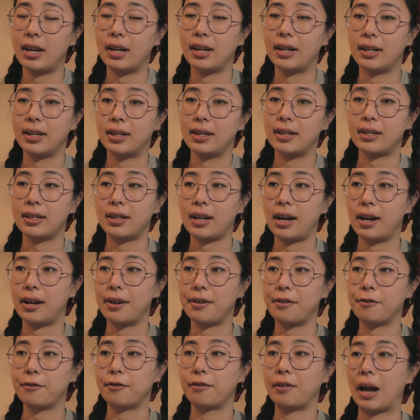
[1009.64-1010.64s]
and
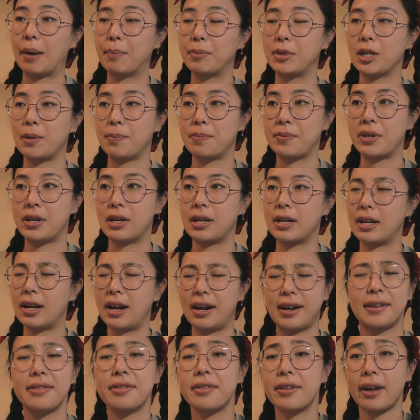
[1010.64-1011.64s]
I've wrapped up the
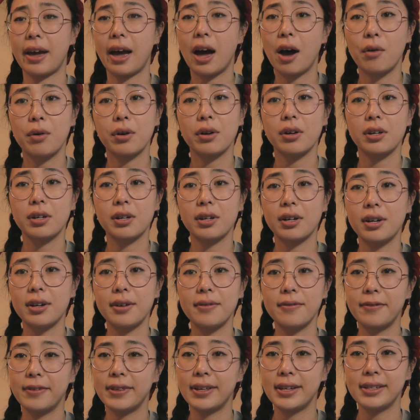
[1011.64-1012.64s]
9th hour
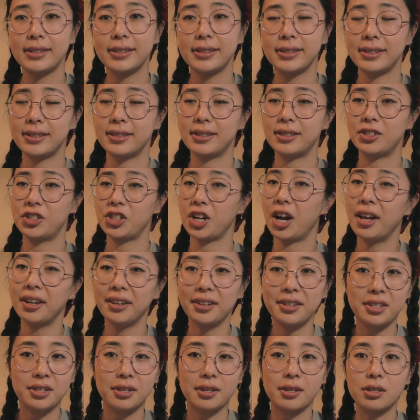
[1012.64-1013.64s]
of this
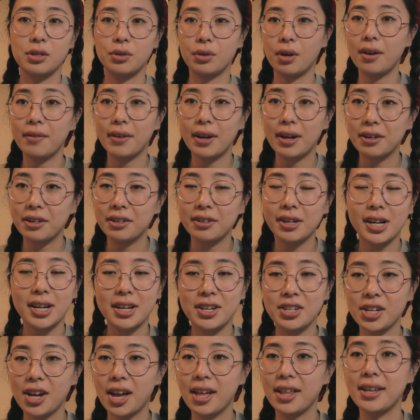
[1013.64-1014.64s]
challenge, this 12-hour
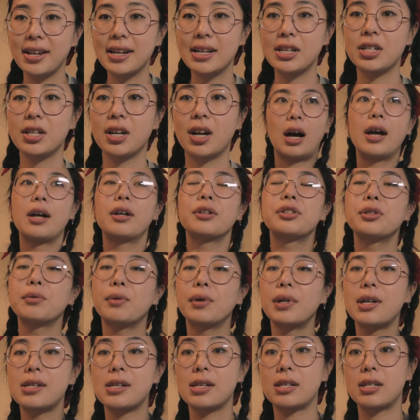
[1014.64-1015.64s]
writing challenge. I also
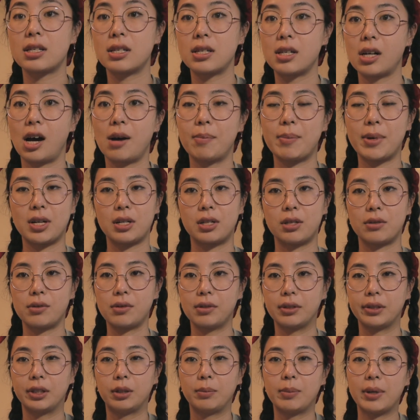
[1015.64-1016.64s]
wanted to stop and do a
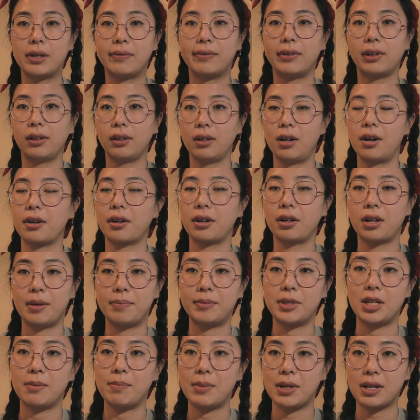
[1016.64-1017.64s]
little bit of a longer
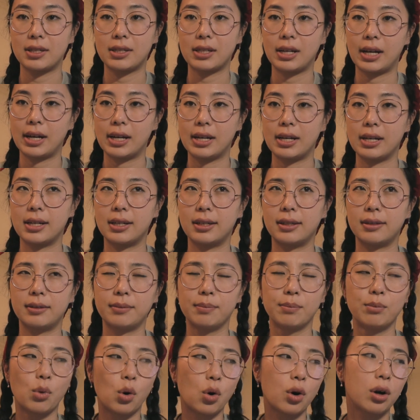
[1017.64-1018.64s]
update because I
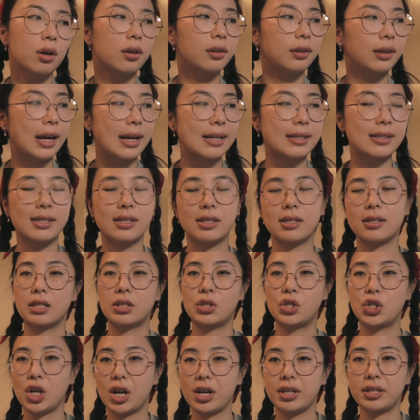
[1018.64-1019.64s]
more or less
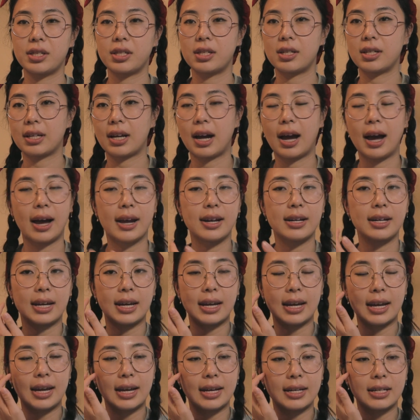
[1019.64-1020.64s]
just kind of
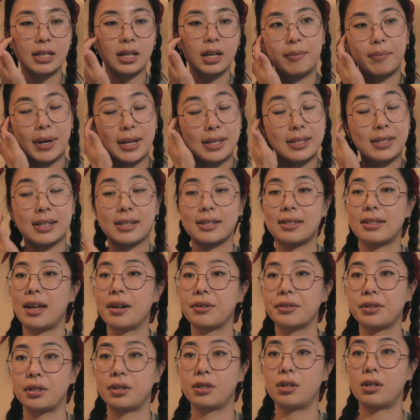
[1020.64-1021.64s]
hit my
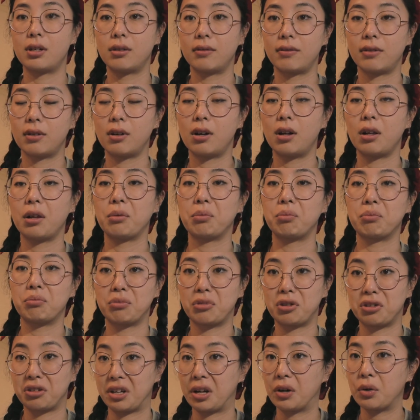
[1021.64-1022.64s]
6,000 overall
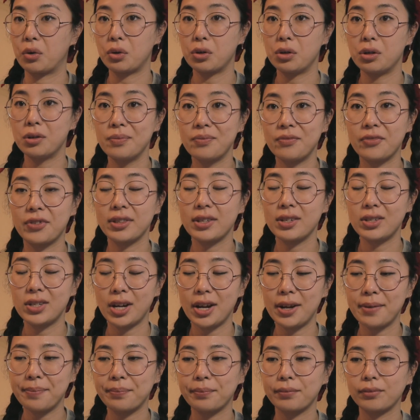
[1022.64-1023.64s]
word count goal for the
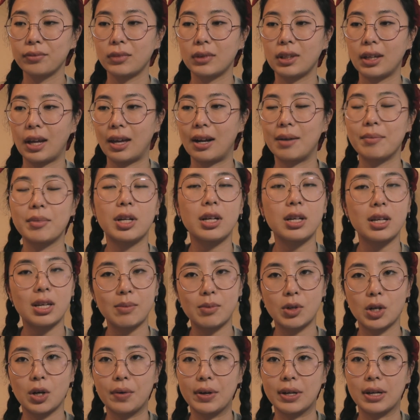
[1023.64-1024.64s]
day. And I'm going to
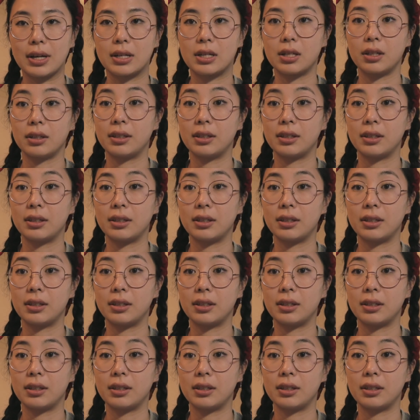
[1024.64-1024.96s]
keep going until